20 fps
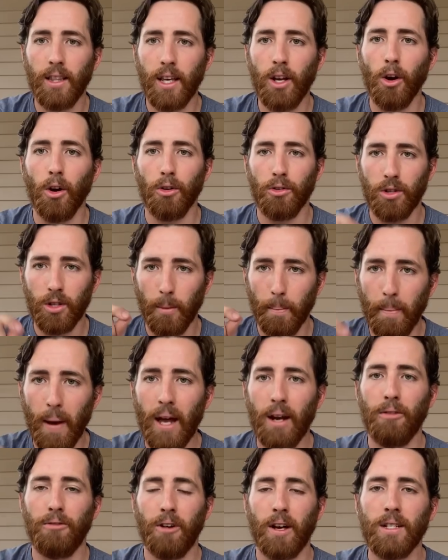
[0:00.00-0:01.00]
the earth to
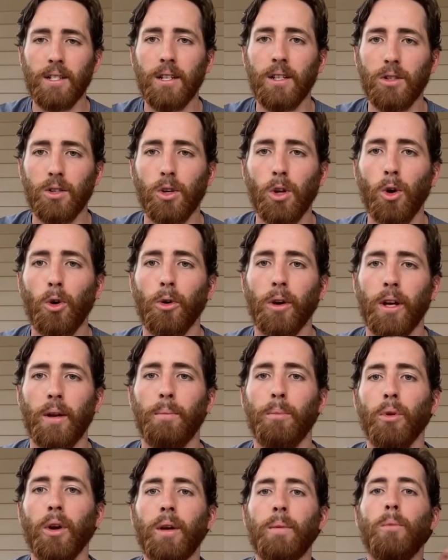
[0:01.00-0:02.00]
manifest his glory
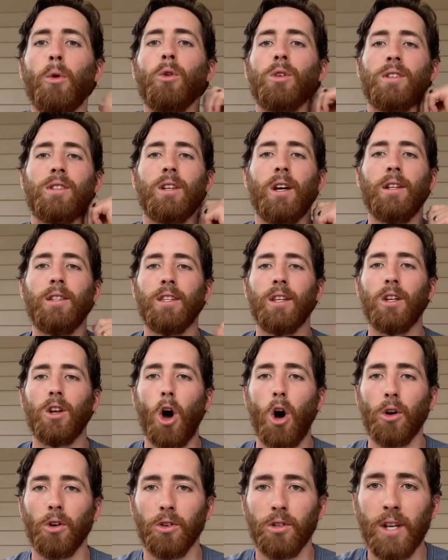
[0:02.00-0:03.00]
and bring more sons and
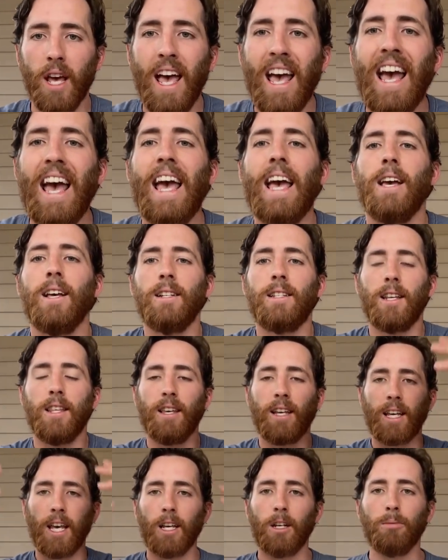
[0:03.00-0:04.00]
daughters into
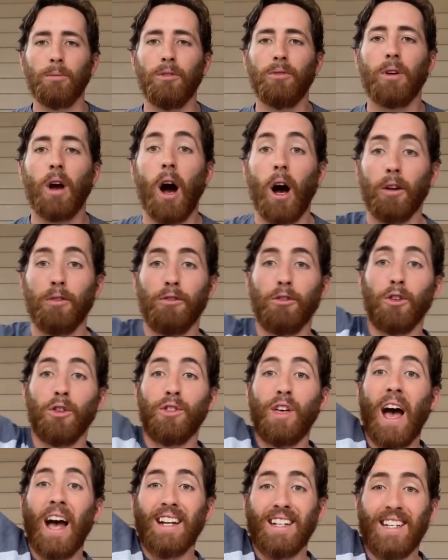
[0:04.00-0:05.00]
the kingdom of God for
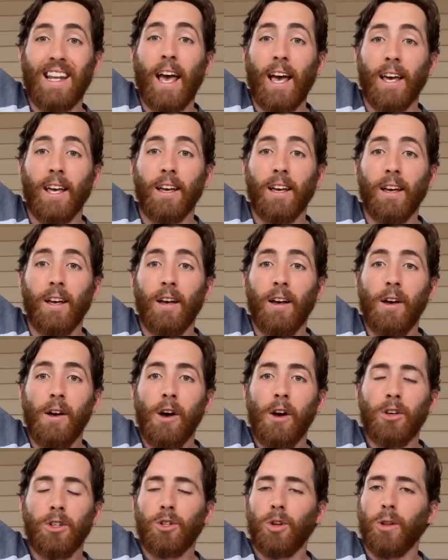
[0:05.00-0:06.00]
that day.
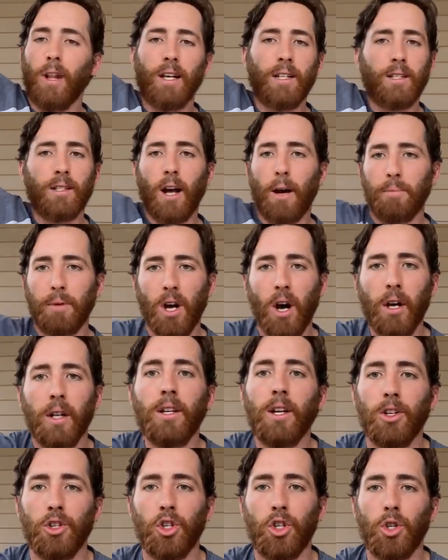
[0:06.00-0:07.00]
So let's stop
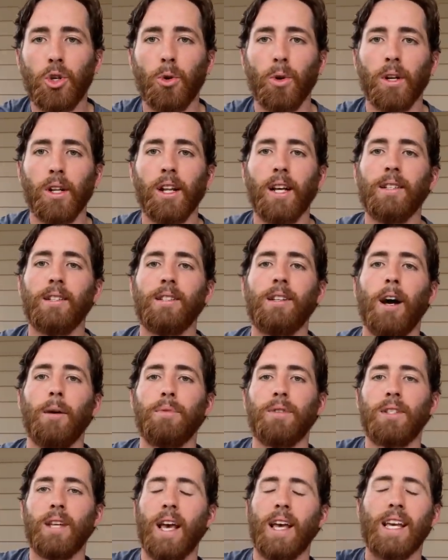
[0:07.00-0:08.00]
cutting it short and let's
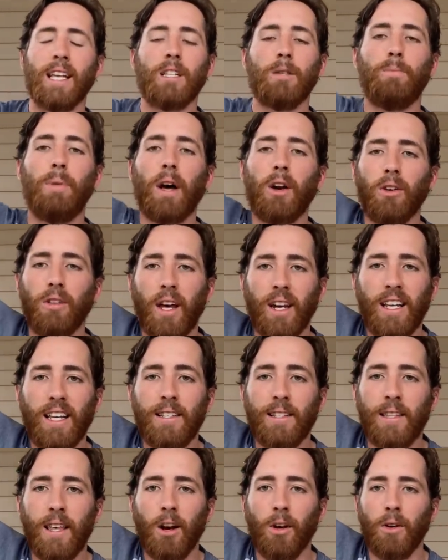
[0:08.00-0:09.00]
stop saying it's better that
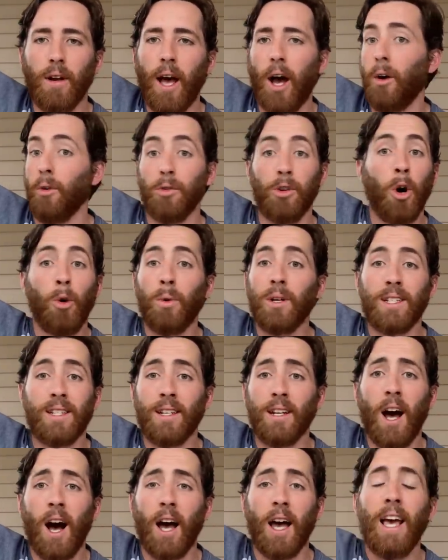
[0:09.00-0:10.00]
he's there now. No, it's
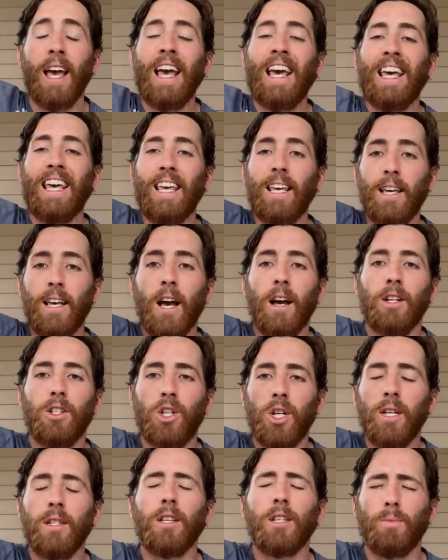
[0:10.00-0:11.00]
not.
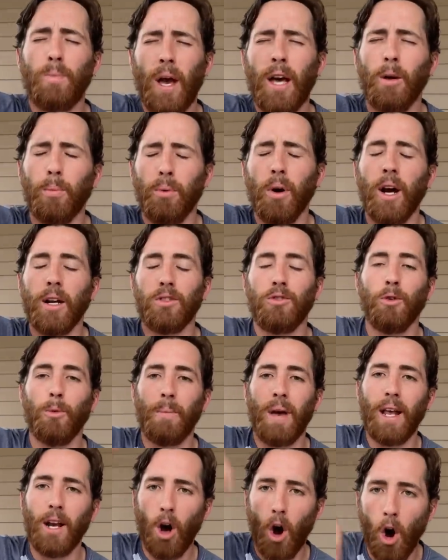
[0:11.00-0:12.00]
Jesus paid a price for
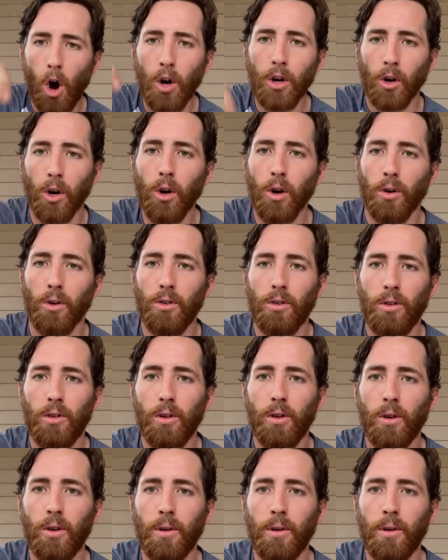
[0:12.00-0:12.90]
men on earth.